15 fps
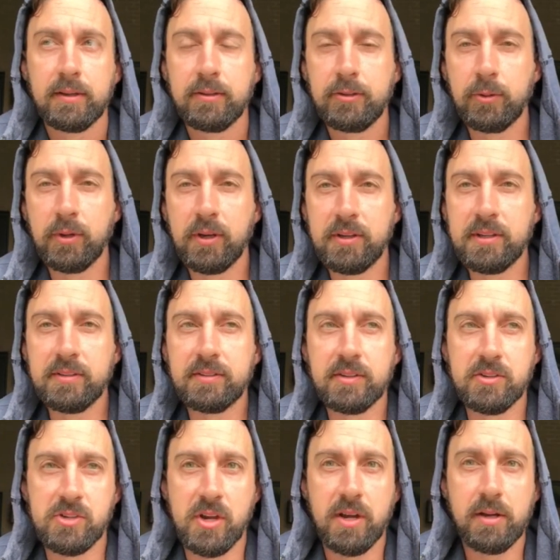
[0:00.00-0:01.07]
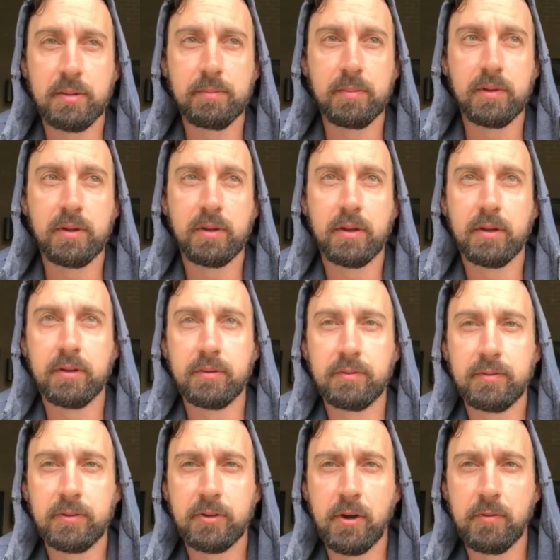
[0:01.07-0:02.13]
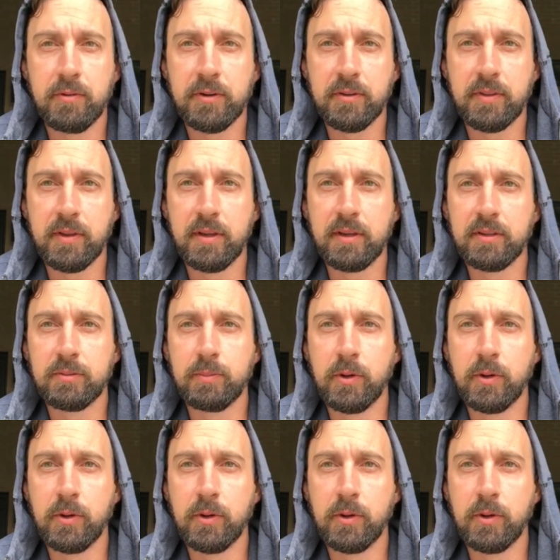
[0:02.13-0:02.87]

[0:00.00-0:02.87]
doing a decent job of covering things,